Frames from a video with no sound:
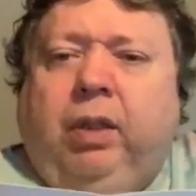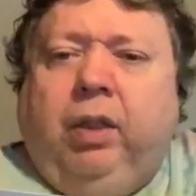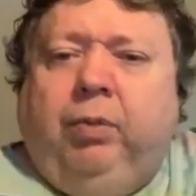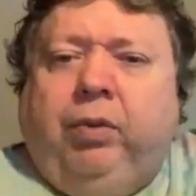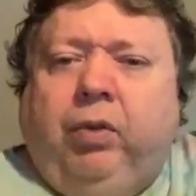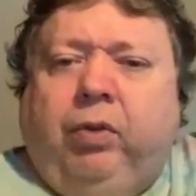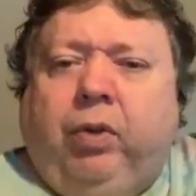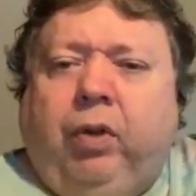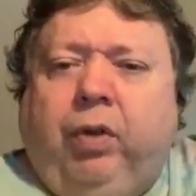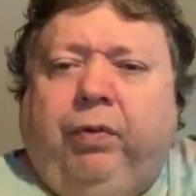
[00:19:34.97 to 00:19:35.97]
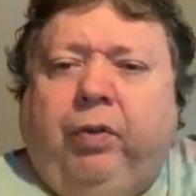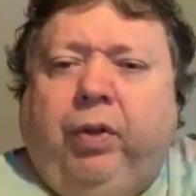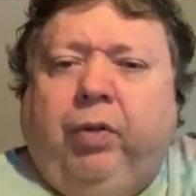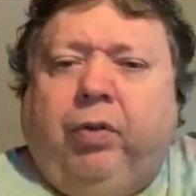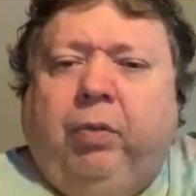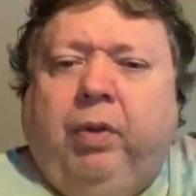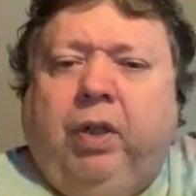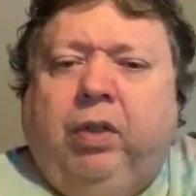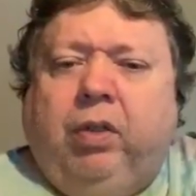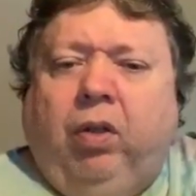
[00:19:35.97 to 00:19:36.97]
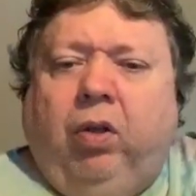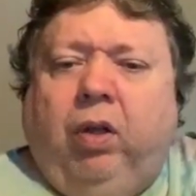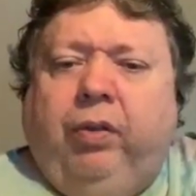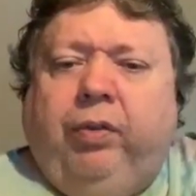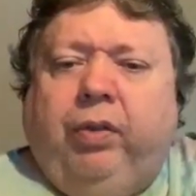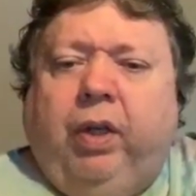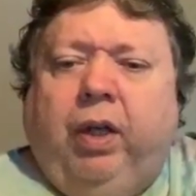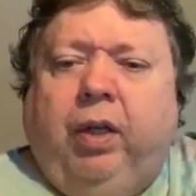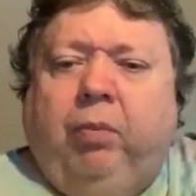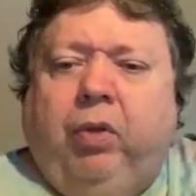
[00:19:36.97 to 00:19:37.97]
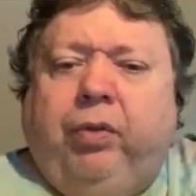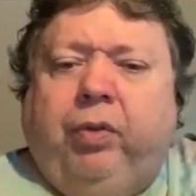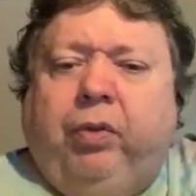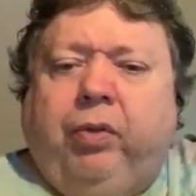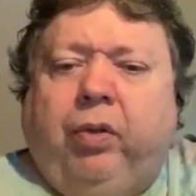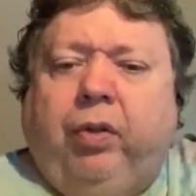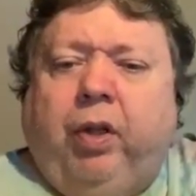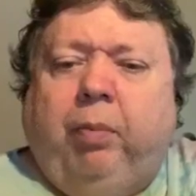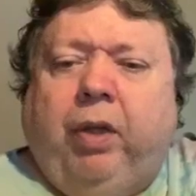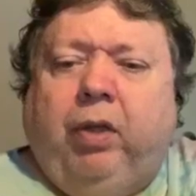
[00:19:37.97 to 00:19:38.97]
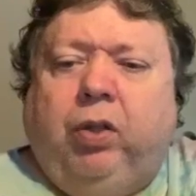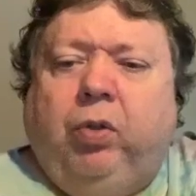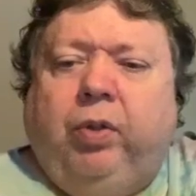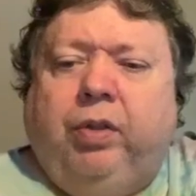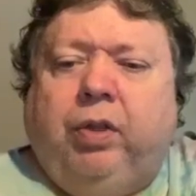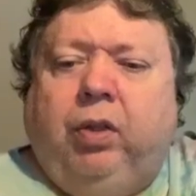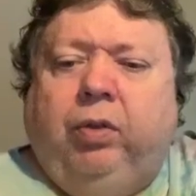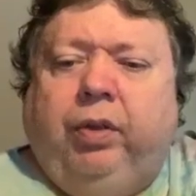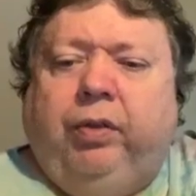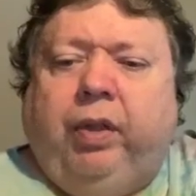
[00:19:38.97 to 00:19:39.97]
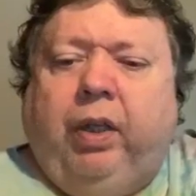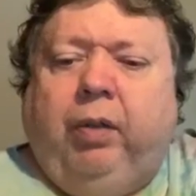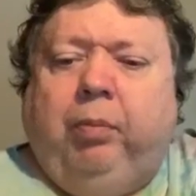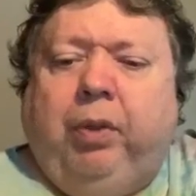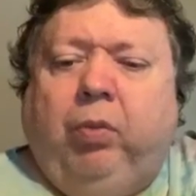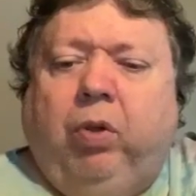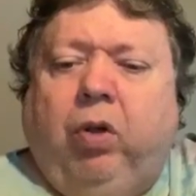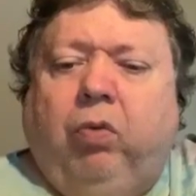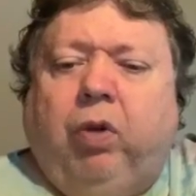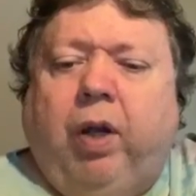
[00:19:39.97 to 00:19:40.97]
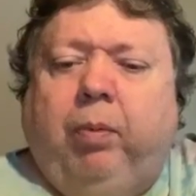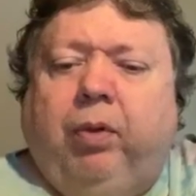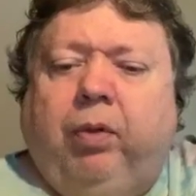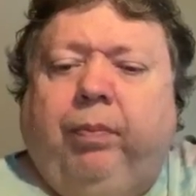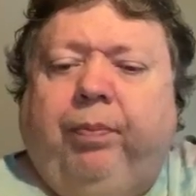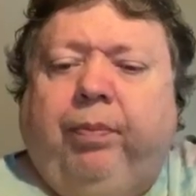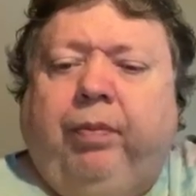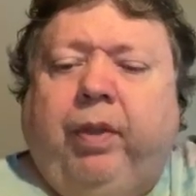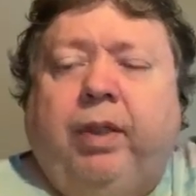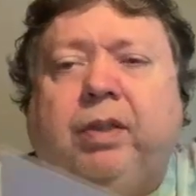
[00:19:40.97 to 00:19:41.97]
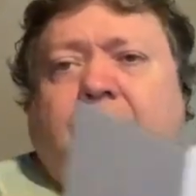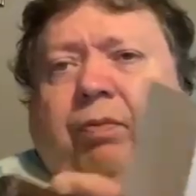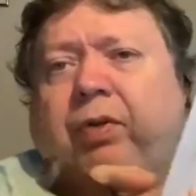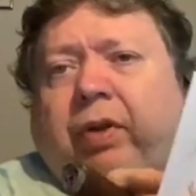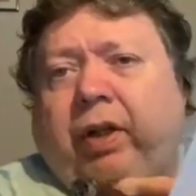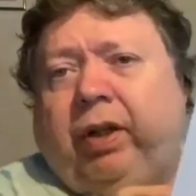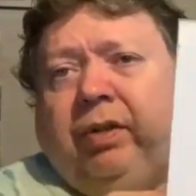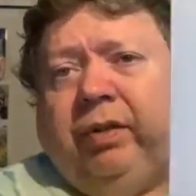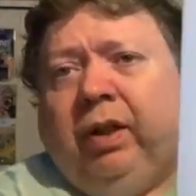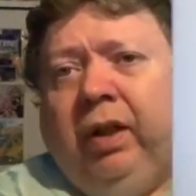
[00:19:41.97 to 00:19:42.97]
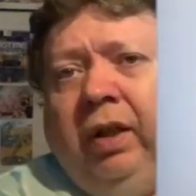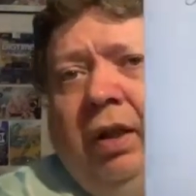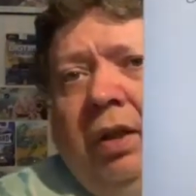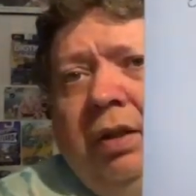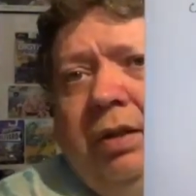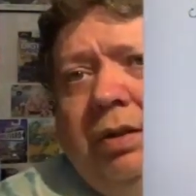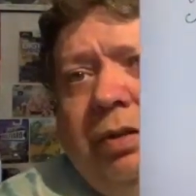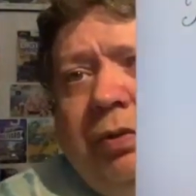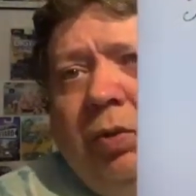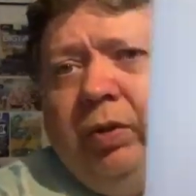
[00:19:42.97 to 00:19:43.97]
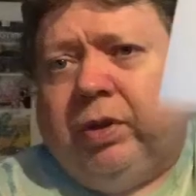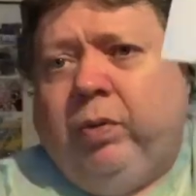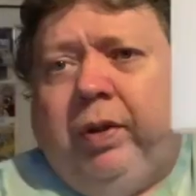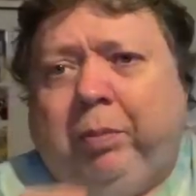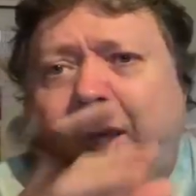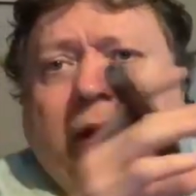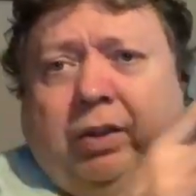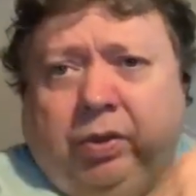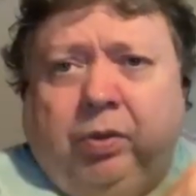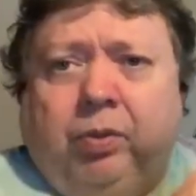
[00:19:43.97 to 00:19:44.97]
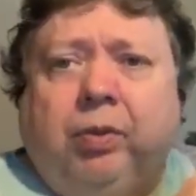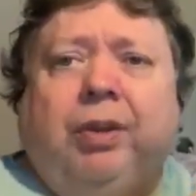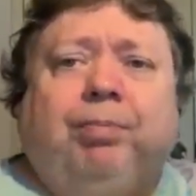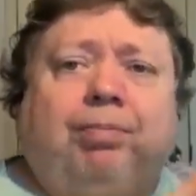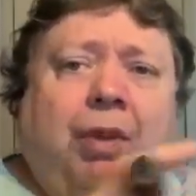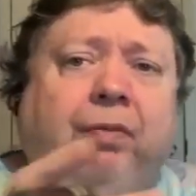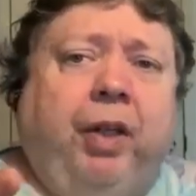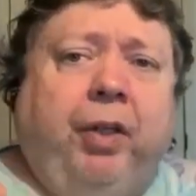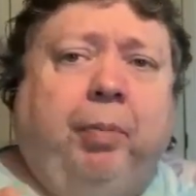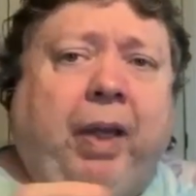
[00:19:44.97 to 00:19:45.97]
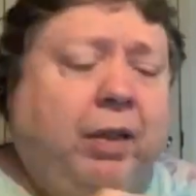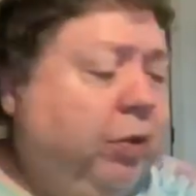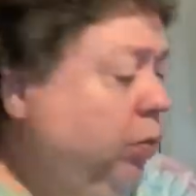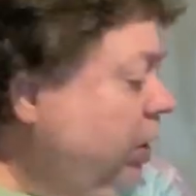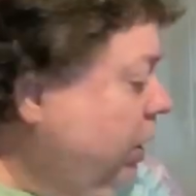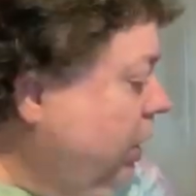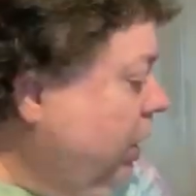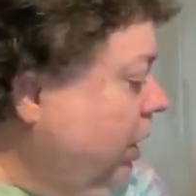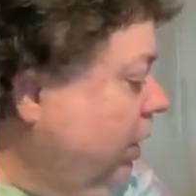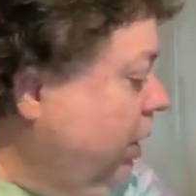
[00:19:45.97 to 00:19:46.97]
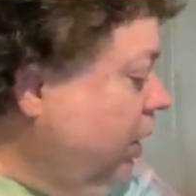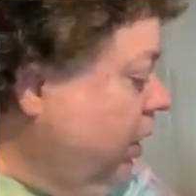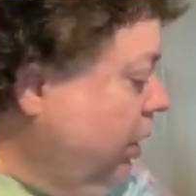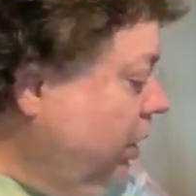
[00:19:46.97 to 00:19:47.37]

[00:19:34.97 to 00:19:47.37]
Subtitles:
I'm so sorry for your tremendous loss. I am also sorry about Yui's illness, and be well, Robert. Nice, very nice. This is, of course, going back to when my father passed away, and